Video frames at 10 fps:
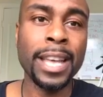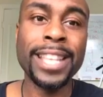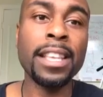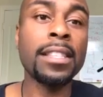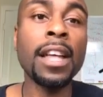
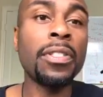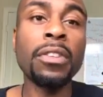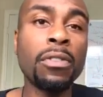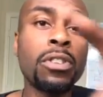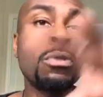It does
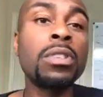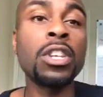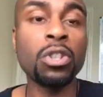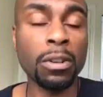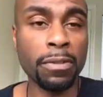nothing for a new
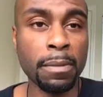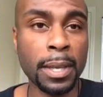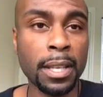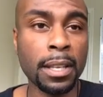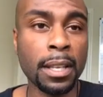t-shirt for
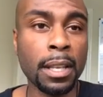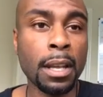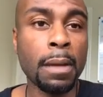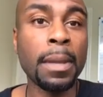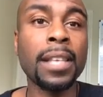me.
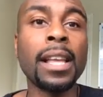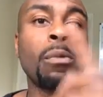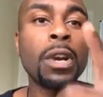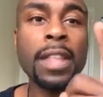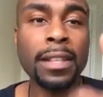Because I
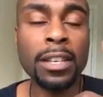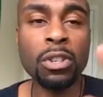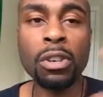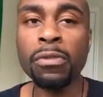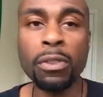wear that
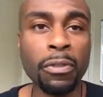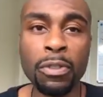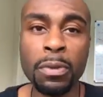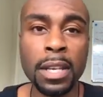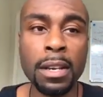t-shirt for a
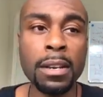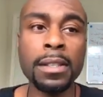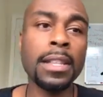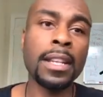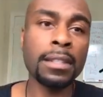few
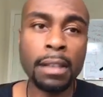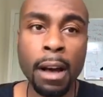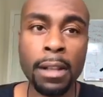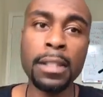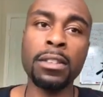years and then it's
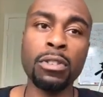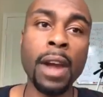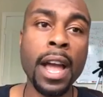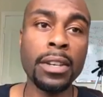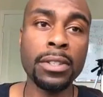gone in the
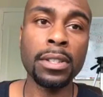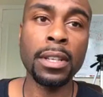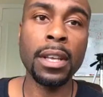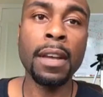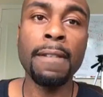trash.
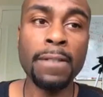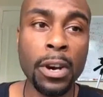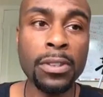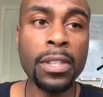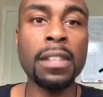
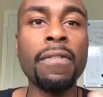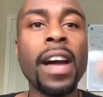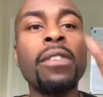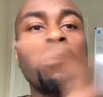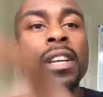Versus if
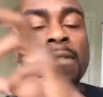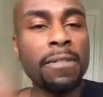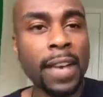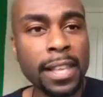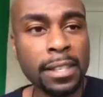I
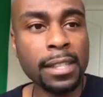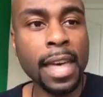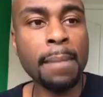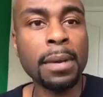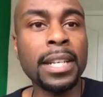reinvest
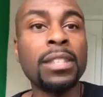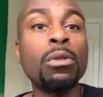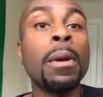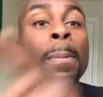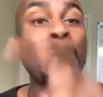that money
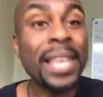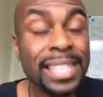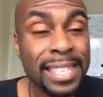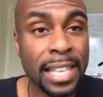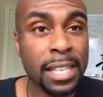into a
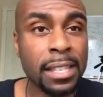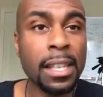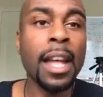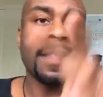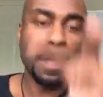business,
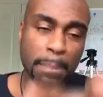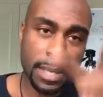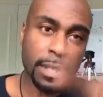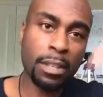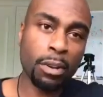that
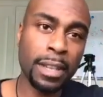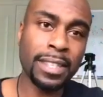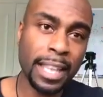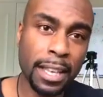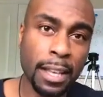business
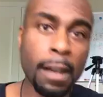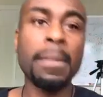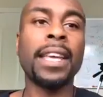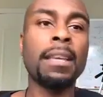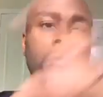creates
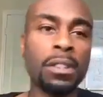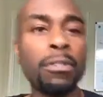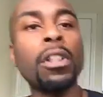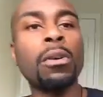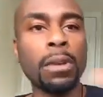income that keeps the
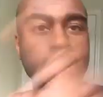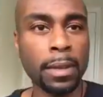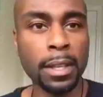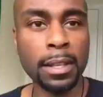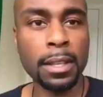flow going.